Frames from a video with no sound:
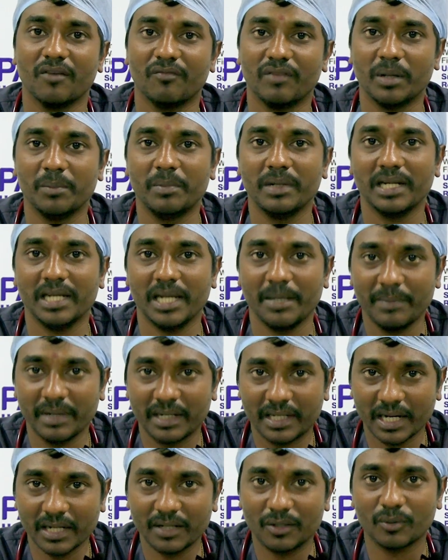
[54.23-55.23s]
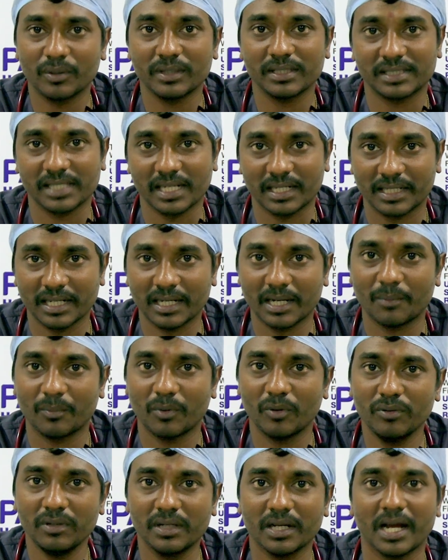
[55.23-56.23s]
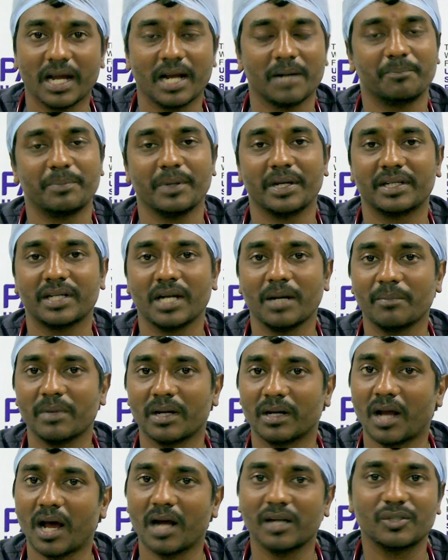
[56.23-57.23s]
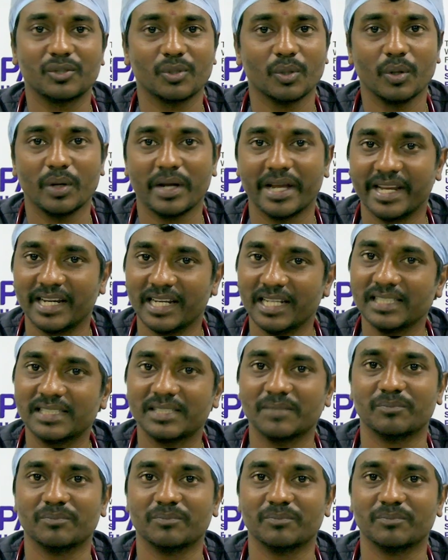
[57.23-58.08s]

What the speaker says: will be limited to a certain amount and patient may not show any